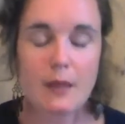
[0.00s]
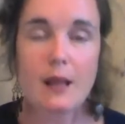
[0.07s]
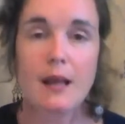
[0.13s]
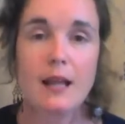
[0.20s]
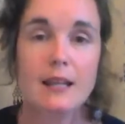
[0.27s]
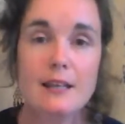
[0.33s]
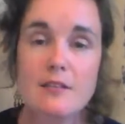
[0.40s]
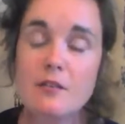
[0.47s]

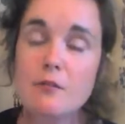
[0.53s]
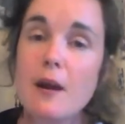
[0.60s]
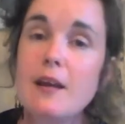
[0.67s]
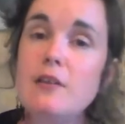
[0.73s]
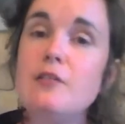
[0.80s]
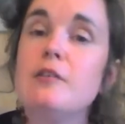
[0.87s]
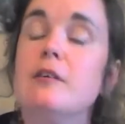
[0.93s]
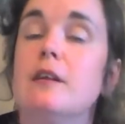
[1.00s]

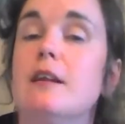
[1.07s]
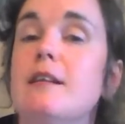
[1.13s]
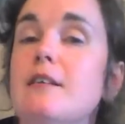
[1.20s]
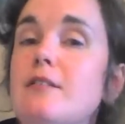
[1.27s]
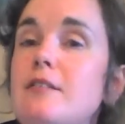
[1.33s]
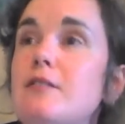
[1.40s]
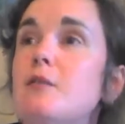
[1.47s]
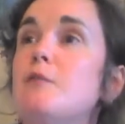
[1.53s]
Alliteration. This
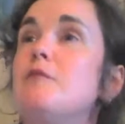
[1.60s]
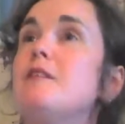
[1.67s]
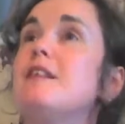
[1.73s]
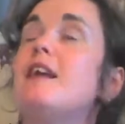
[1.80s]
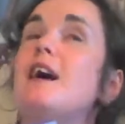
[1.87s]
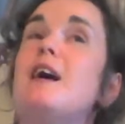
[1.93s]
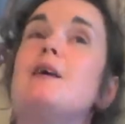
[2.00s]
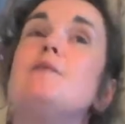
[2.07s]
is something
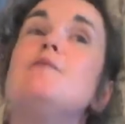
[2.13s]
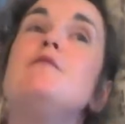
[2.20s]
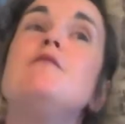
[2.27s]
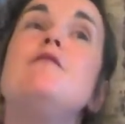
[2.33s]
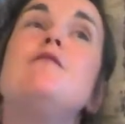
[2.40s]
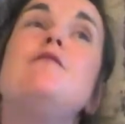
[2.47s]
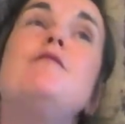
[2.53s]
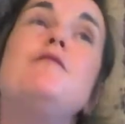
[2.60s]
that
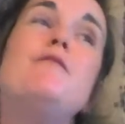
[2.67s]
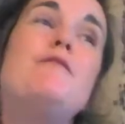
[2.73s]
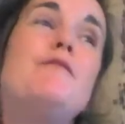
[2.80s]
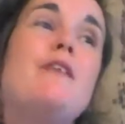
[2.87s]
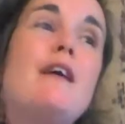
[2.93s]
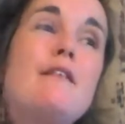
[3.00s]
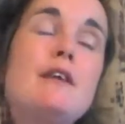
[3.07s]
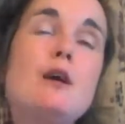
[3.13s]
I'm
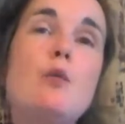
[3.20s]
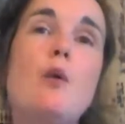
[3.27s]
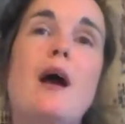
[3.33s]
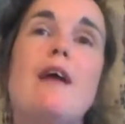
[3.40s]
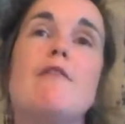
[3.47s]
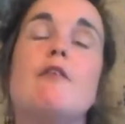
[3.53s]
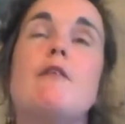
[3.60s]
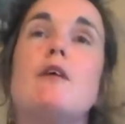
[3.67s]
very
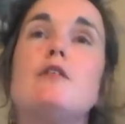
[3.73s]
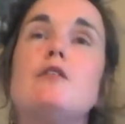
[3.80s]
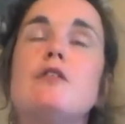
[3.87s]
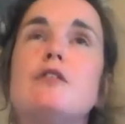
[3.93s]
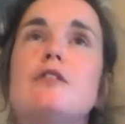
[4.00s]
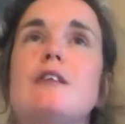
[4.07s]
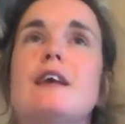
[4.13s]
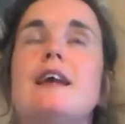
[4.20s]
aware of.
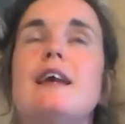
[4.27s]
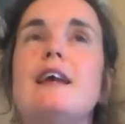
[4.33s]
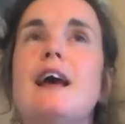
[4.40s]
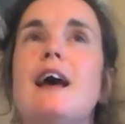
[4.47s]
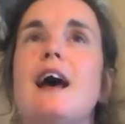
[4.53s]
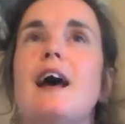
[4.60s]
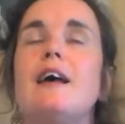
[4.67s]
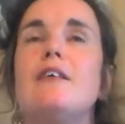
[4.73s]

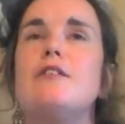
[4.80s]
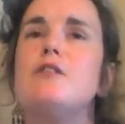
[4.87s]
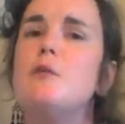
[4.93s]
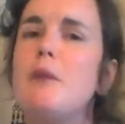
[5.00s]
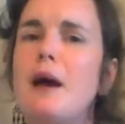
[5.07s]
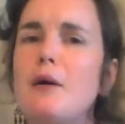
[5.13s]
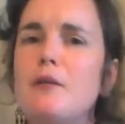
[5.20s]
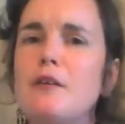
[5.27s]

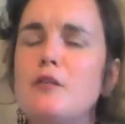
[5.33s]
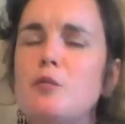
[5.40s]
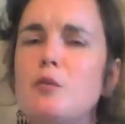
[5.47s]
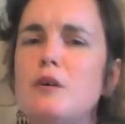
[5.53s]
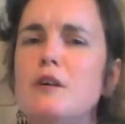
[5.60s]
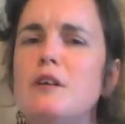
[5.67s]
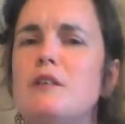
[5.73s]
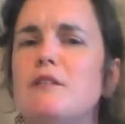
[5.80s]
Somehow this
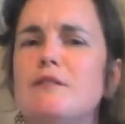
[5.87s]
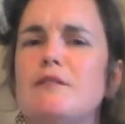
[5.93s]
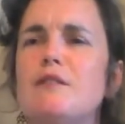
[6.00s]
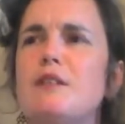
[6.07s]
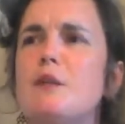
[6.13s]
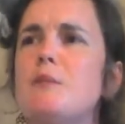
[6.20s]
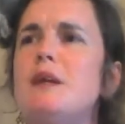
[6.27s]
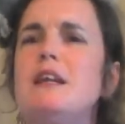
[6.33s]
word,
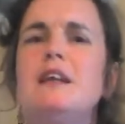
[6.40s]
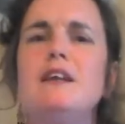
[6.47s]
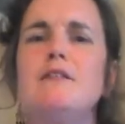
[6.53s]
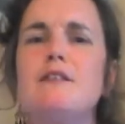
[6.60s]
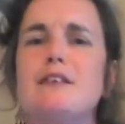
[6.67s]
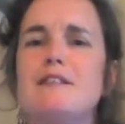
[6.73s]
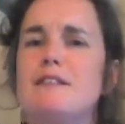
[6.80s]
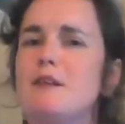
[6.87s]
the meaning of
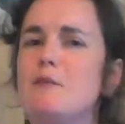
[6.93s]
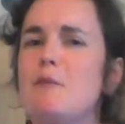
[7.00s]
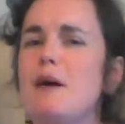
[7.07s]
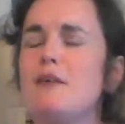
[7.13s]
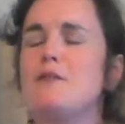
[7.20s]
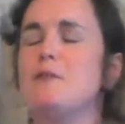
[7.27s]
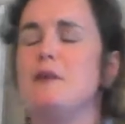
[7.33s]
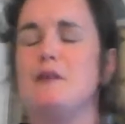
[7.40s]
it slipped
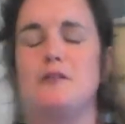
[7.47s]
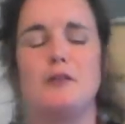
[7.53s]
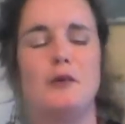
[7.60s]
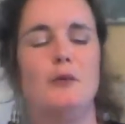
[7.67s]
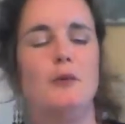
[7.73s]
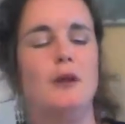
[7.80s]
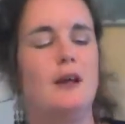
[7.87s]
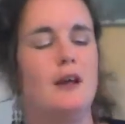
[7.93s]
past me at
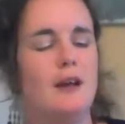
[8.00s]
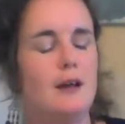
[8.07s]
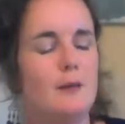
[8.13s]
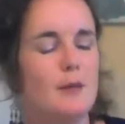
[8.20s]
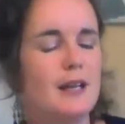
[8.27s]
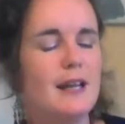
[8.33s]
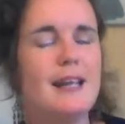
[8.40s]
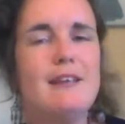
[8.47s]
school. And
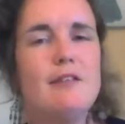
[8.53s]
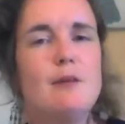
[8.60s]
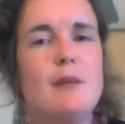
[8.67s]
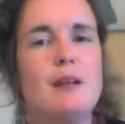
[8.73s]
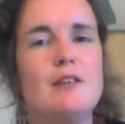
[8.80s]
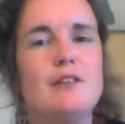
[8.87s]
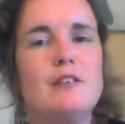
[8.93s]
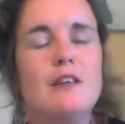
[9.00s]
I hear it
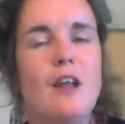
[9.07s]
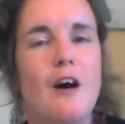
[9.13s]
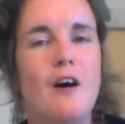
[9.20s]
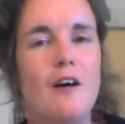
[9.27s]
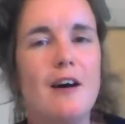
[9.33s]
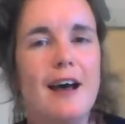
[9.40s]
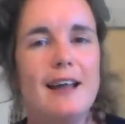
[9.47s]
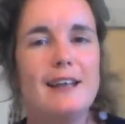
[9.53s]
mentioned a lot.
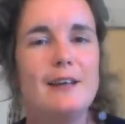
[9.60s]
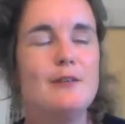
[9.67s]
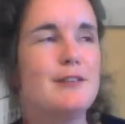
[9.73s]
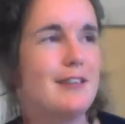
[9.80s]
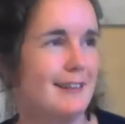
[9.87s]
And